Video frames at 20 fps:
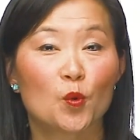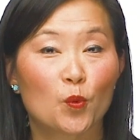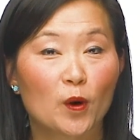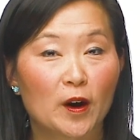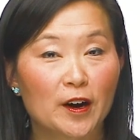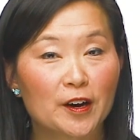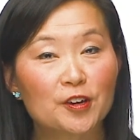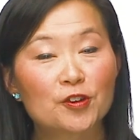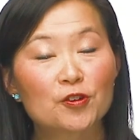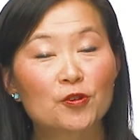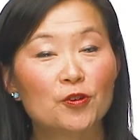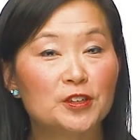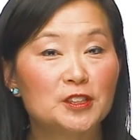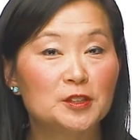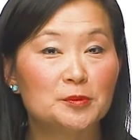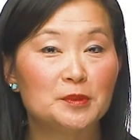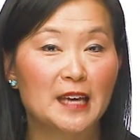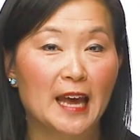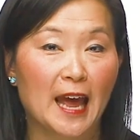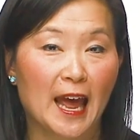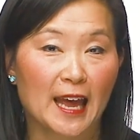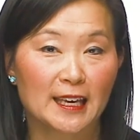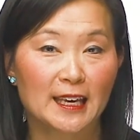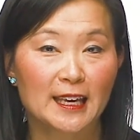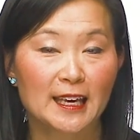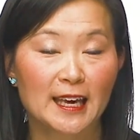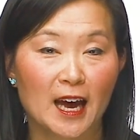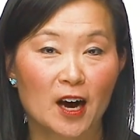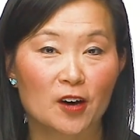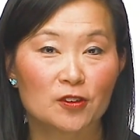where you're going to be
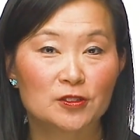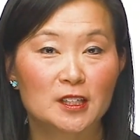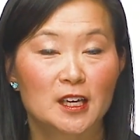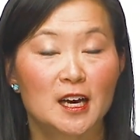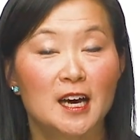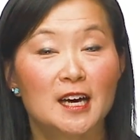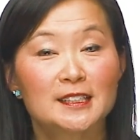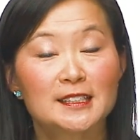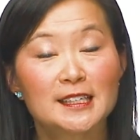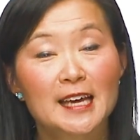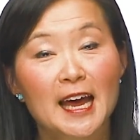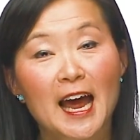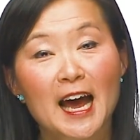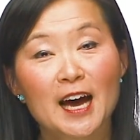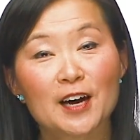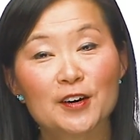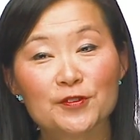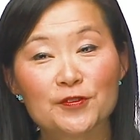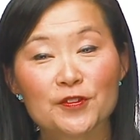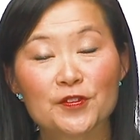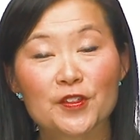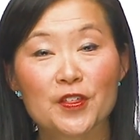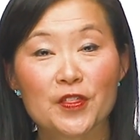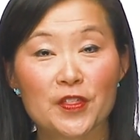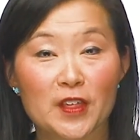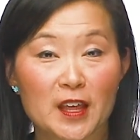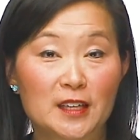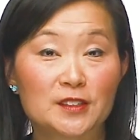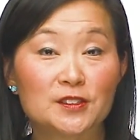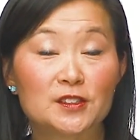hanging out, to have the
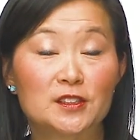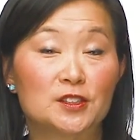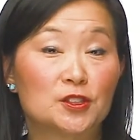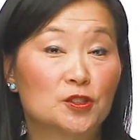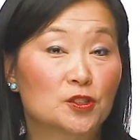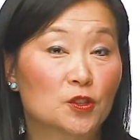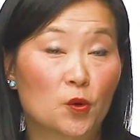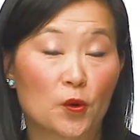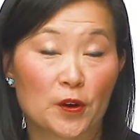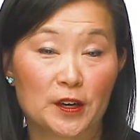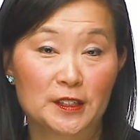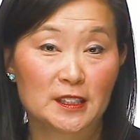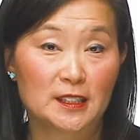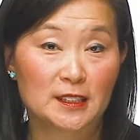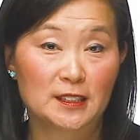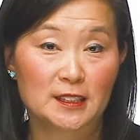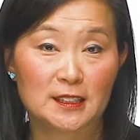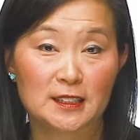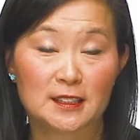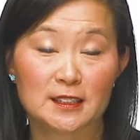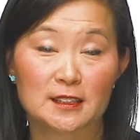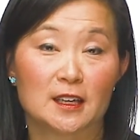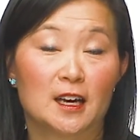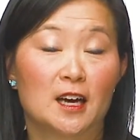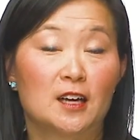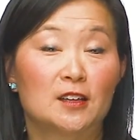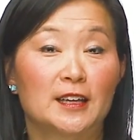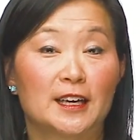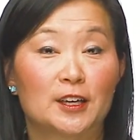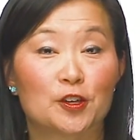things that you're going to need,
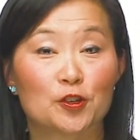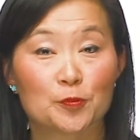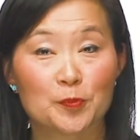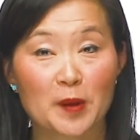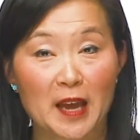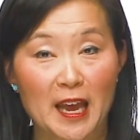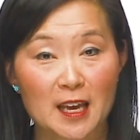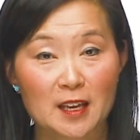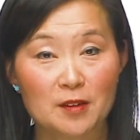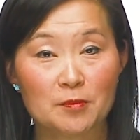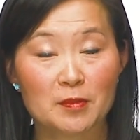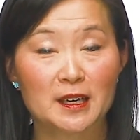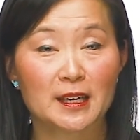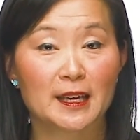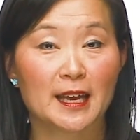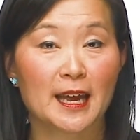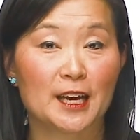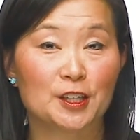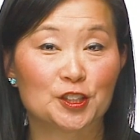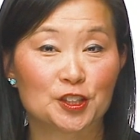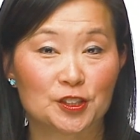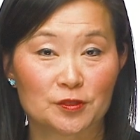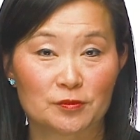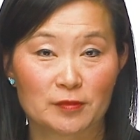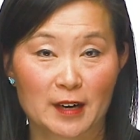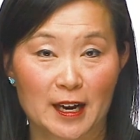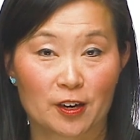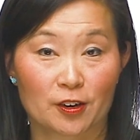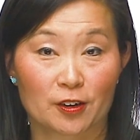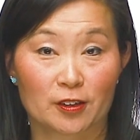like your pain medication
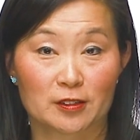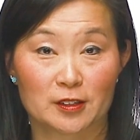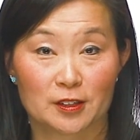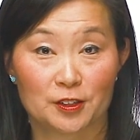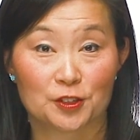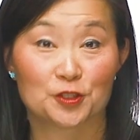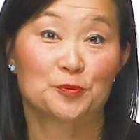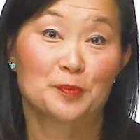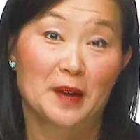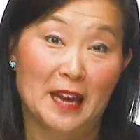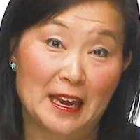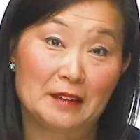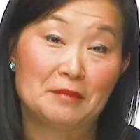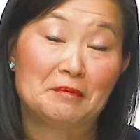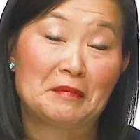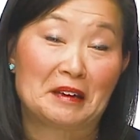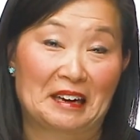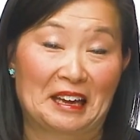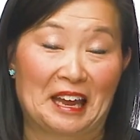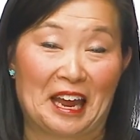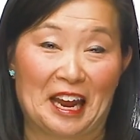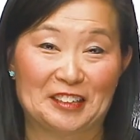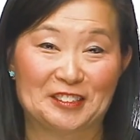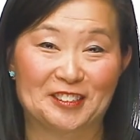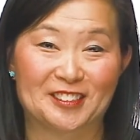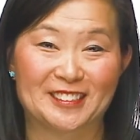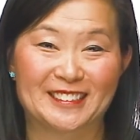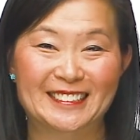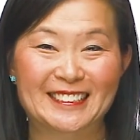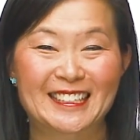record, your pain
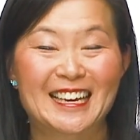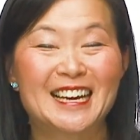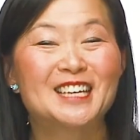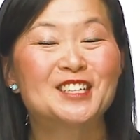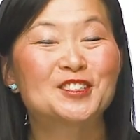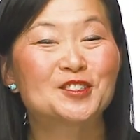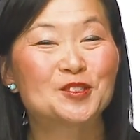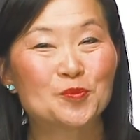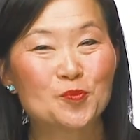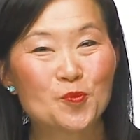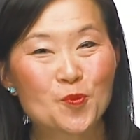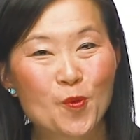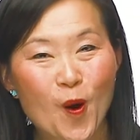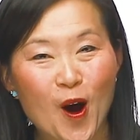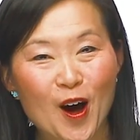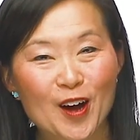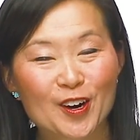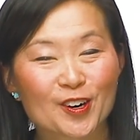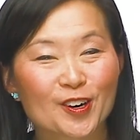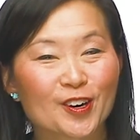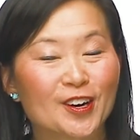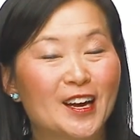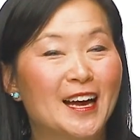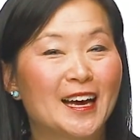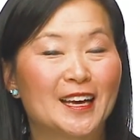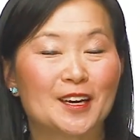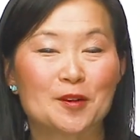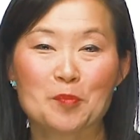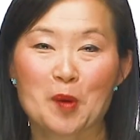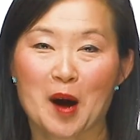medications, some water,
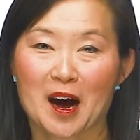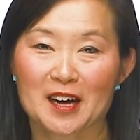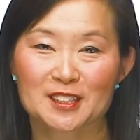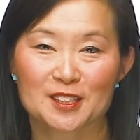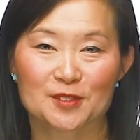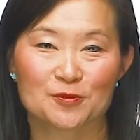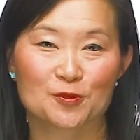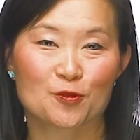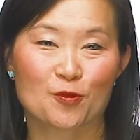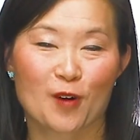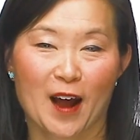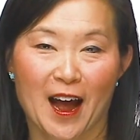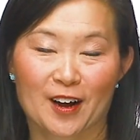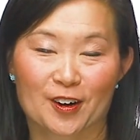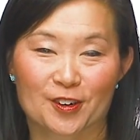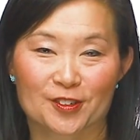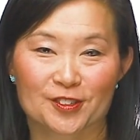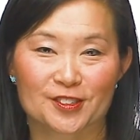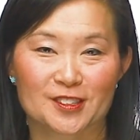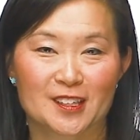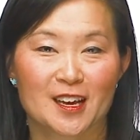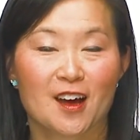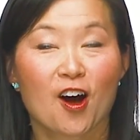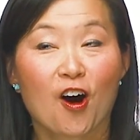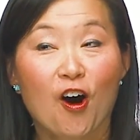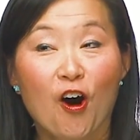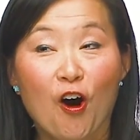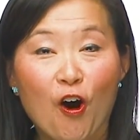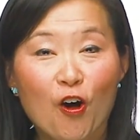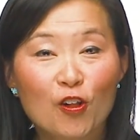and a box of crackers.
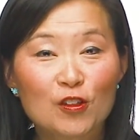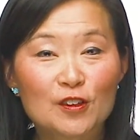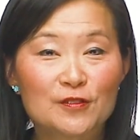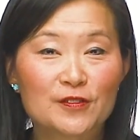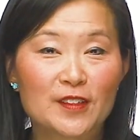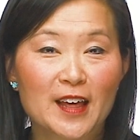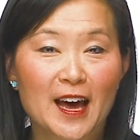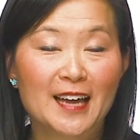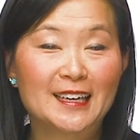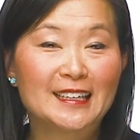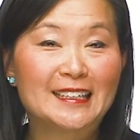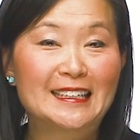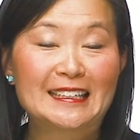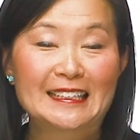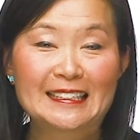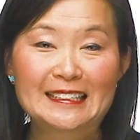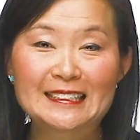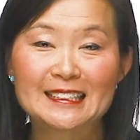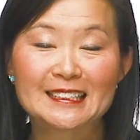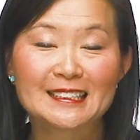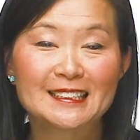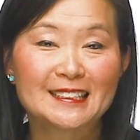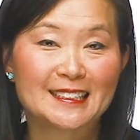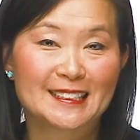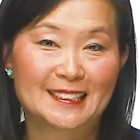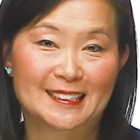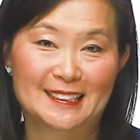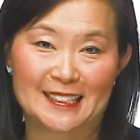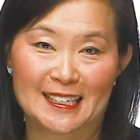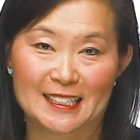All of that easily
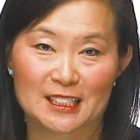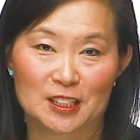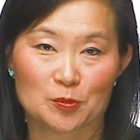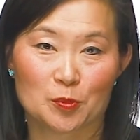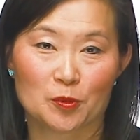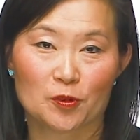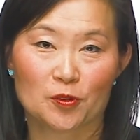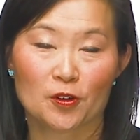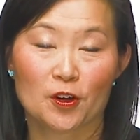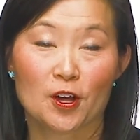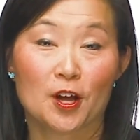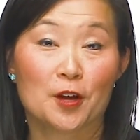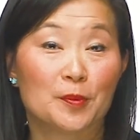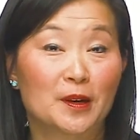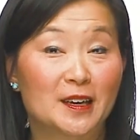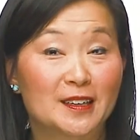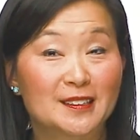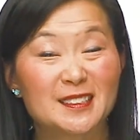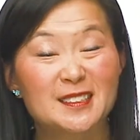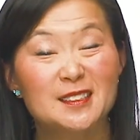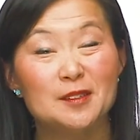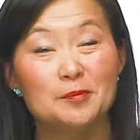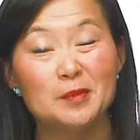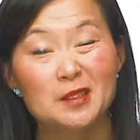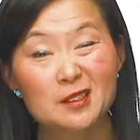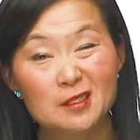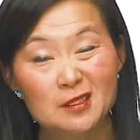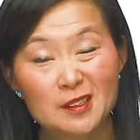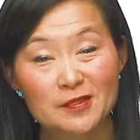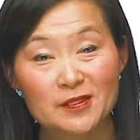accessible, because in the
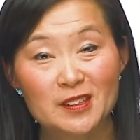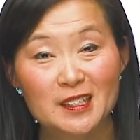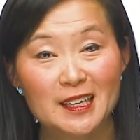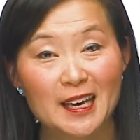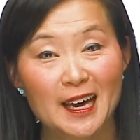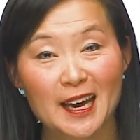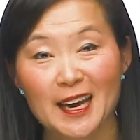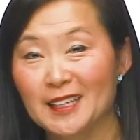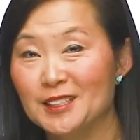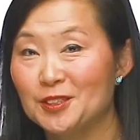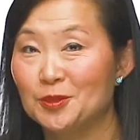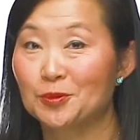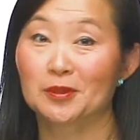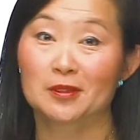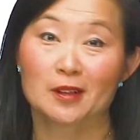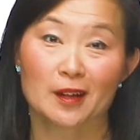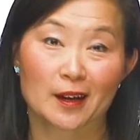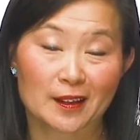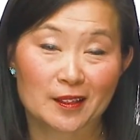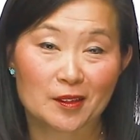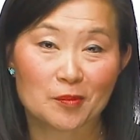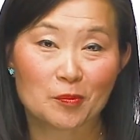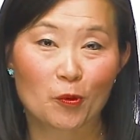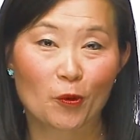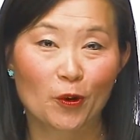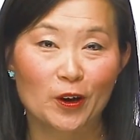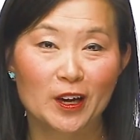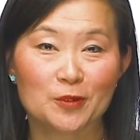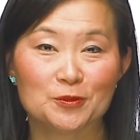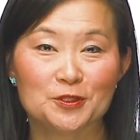middle of the night, 2 o'clock in the
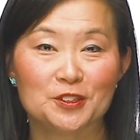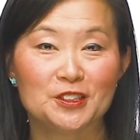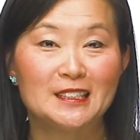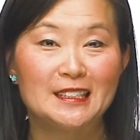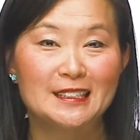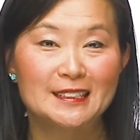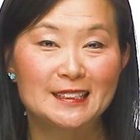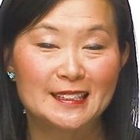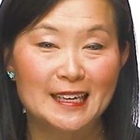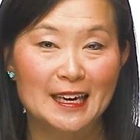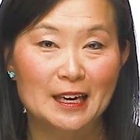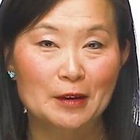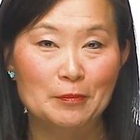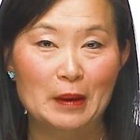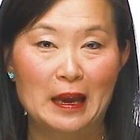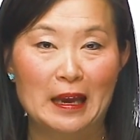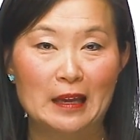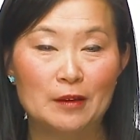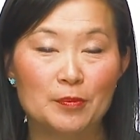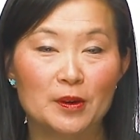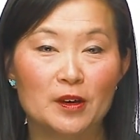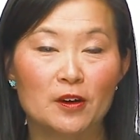morning, when you need to take a pain